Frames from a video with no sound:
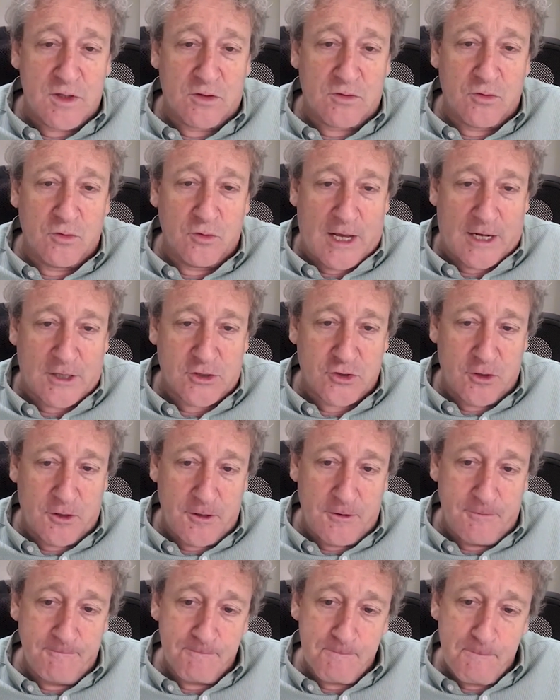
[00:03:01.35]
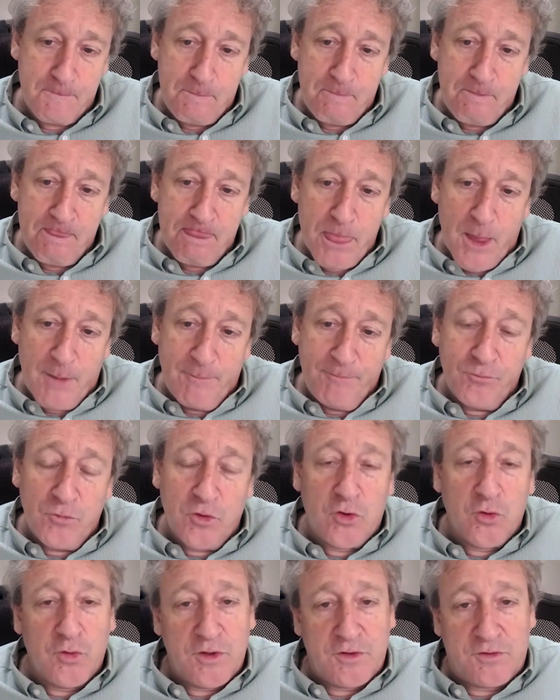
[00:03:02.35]
that could actually
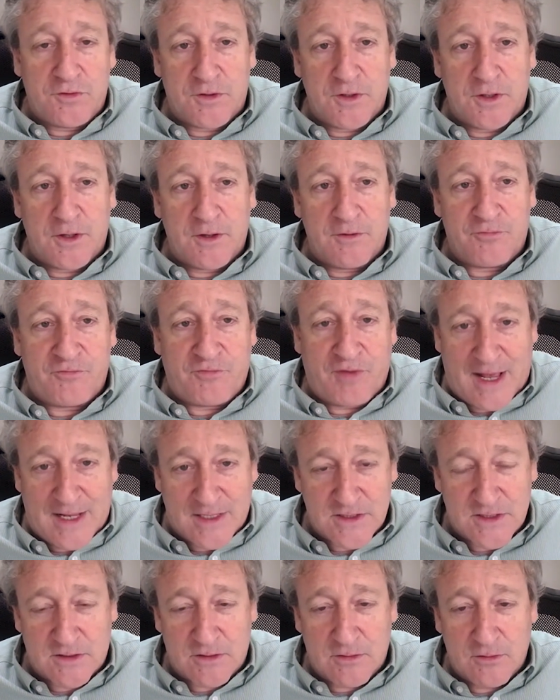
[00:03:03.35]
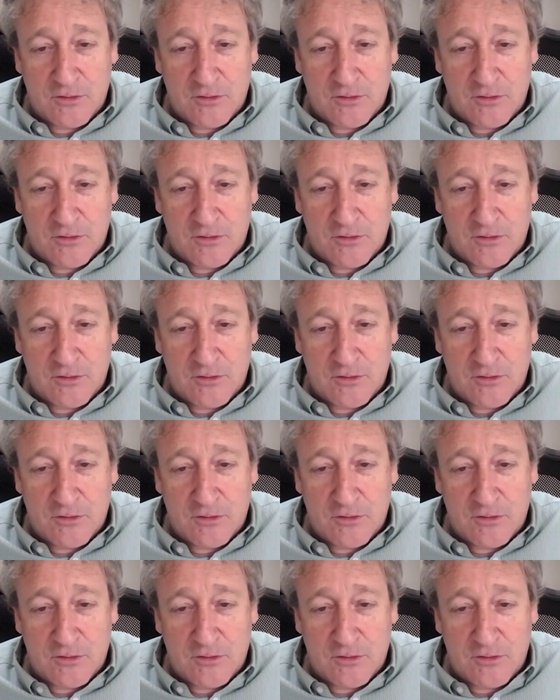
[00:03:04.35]
do it uh, fast,